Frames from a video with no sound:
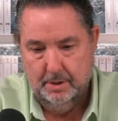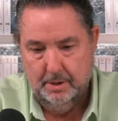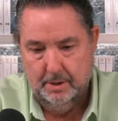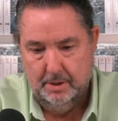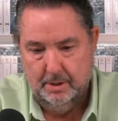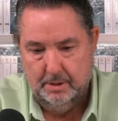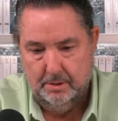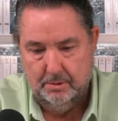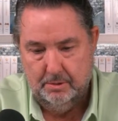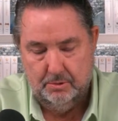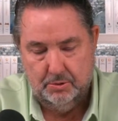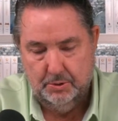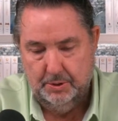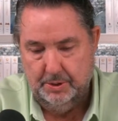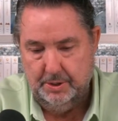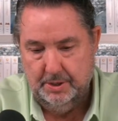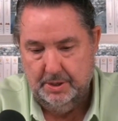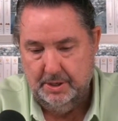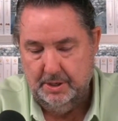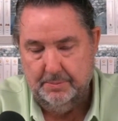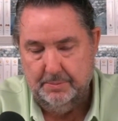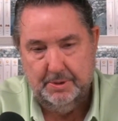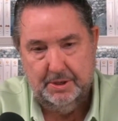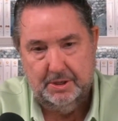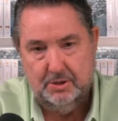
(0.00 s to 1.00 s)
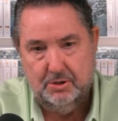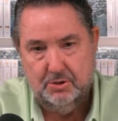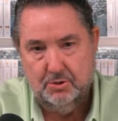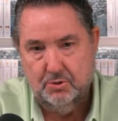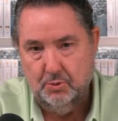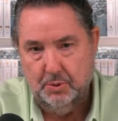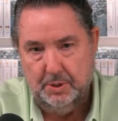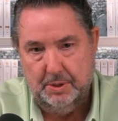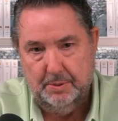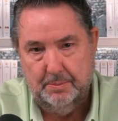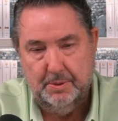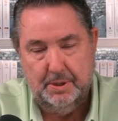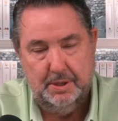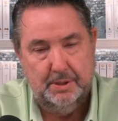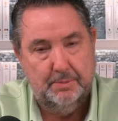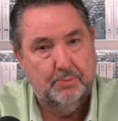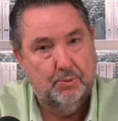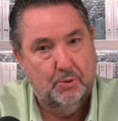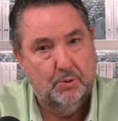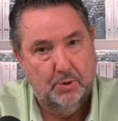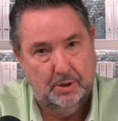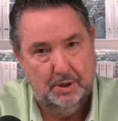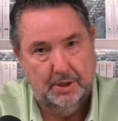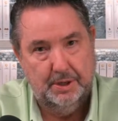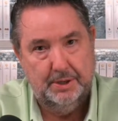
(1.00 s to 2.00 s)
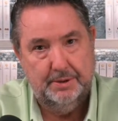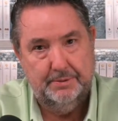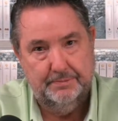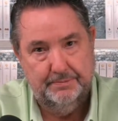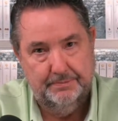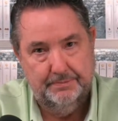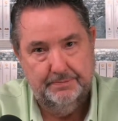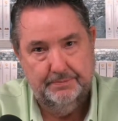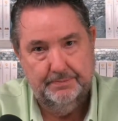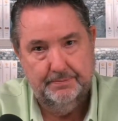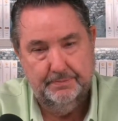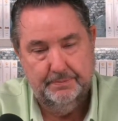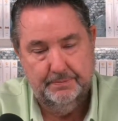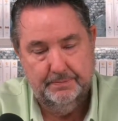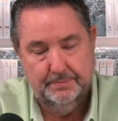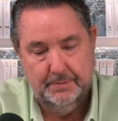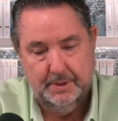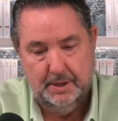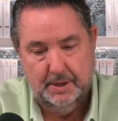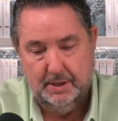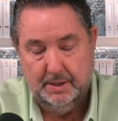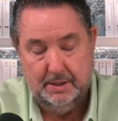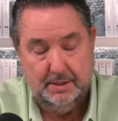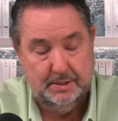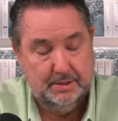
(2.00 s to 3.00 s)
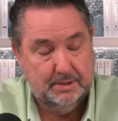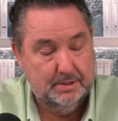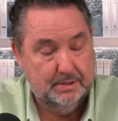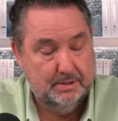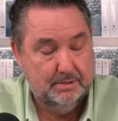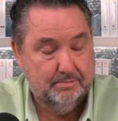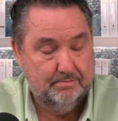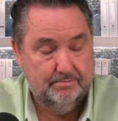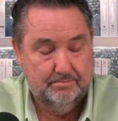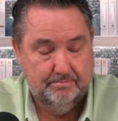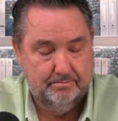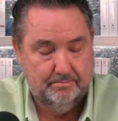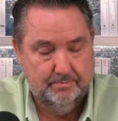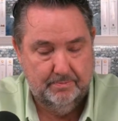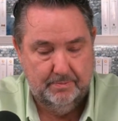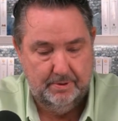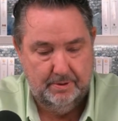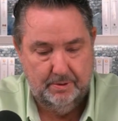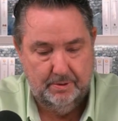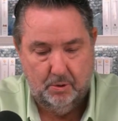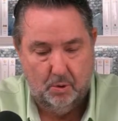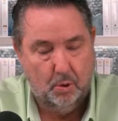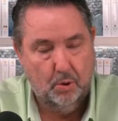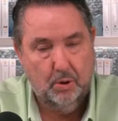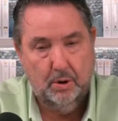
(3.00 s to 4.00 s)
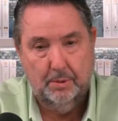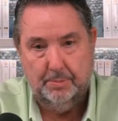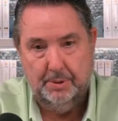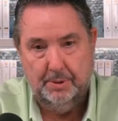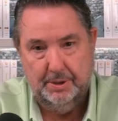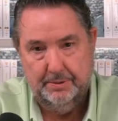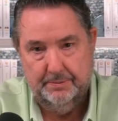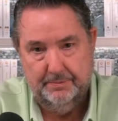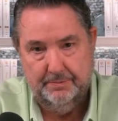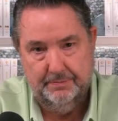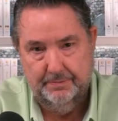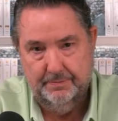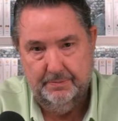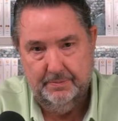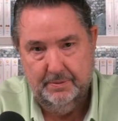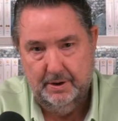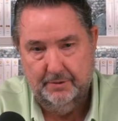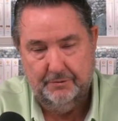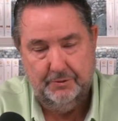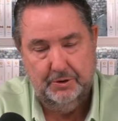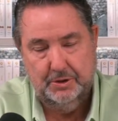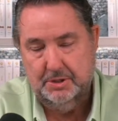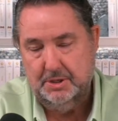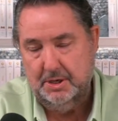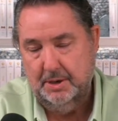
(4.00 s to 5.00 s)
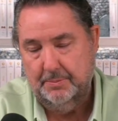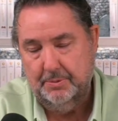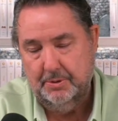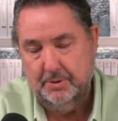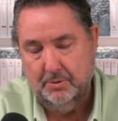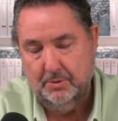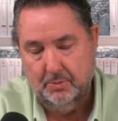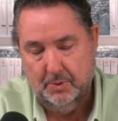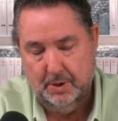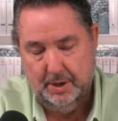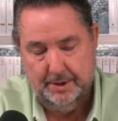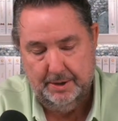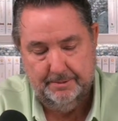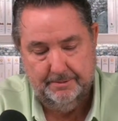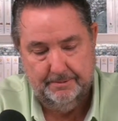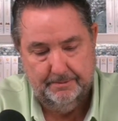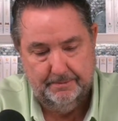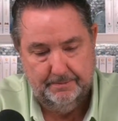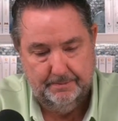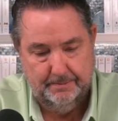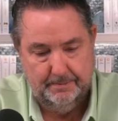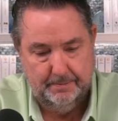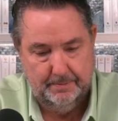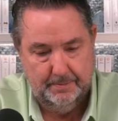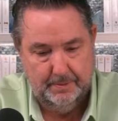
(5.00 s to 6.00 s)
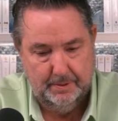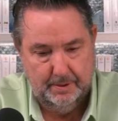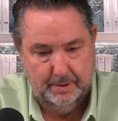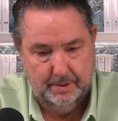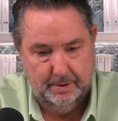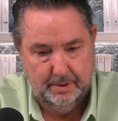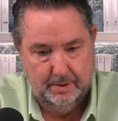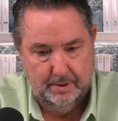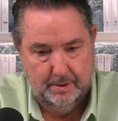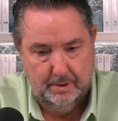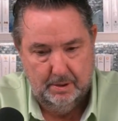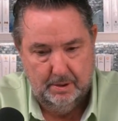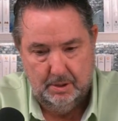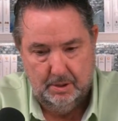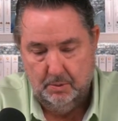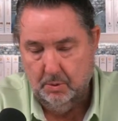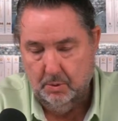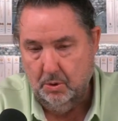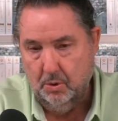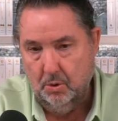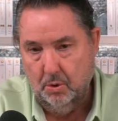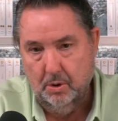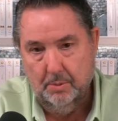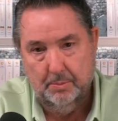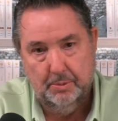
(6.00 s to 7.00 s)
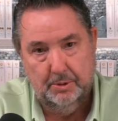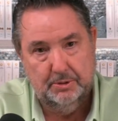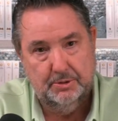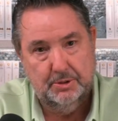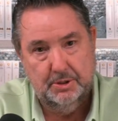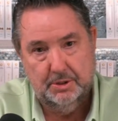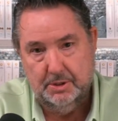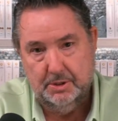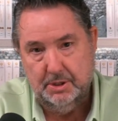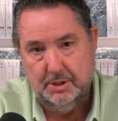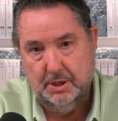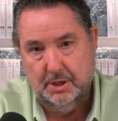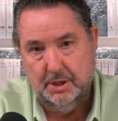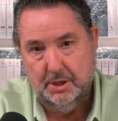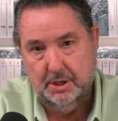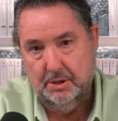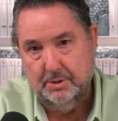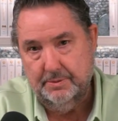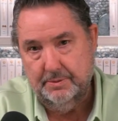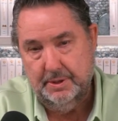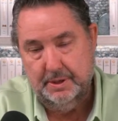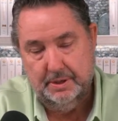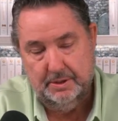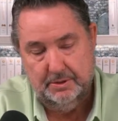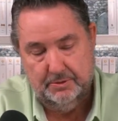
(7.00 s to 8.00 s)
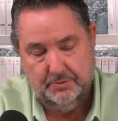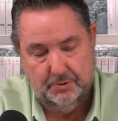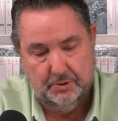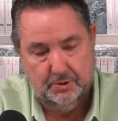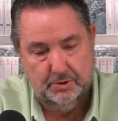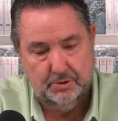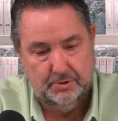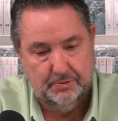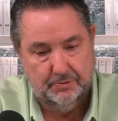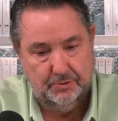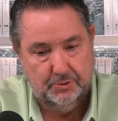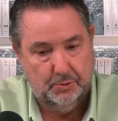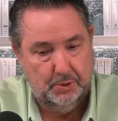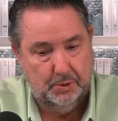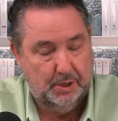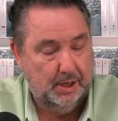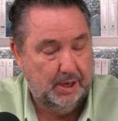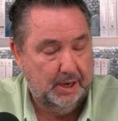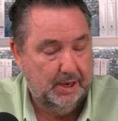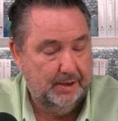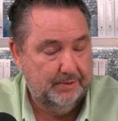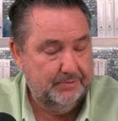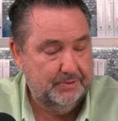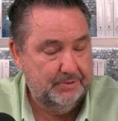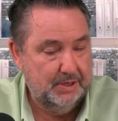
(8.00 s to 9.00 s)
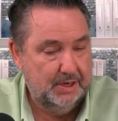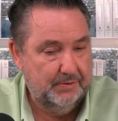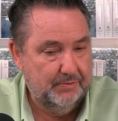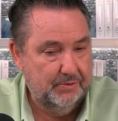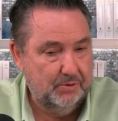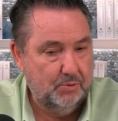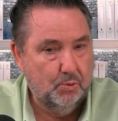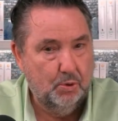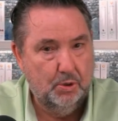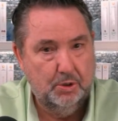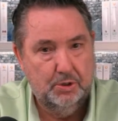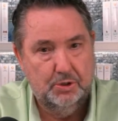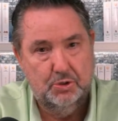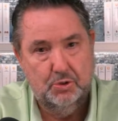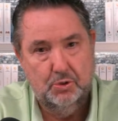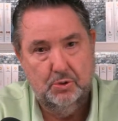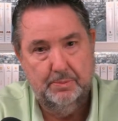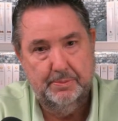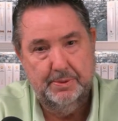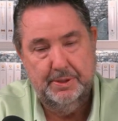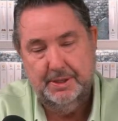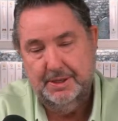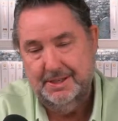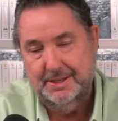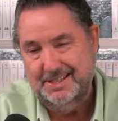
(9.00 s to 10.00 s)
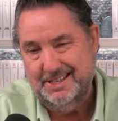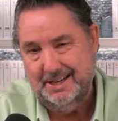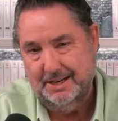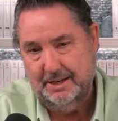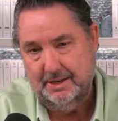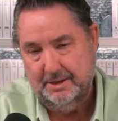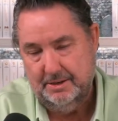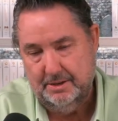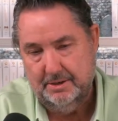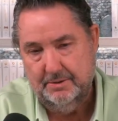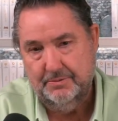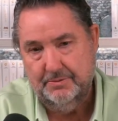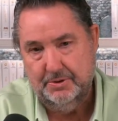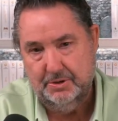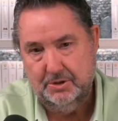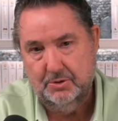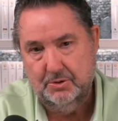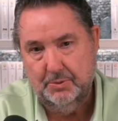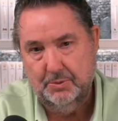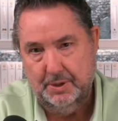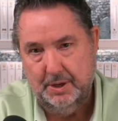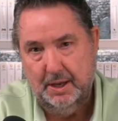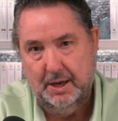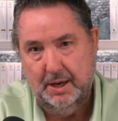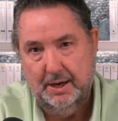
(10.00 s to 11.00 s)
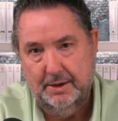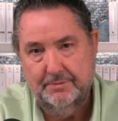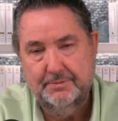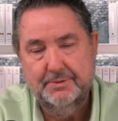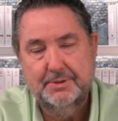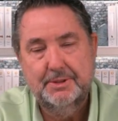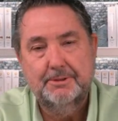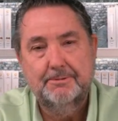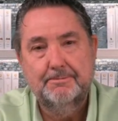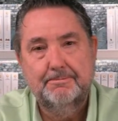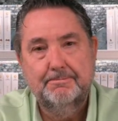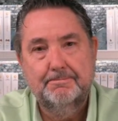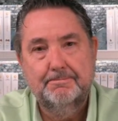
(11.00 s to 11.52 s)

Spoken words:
You treated him extremely poorly. It's horribly, every step of the way. You were horrible to Dod in his first of 3 lives, and even worse to him in the second of his 3 lives.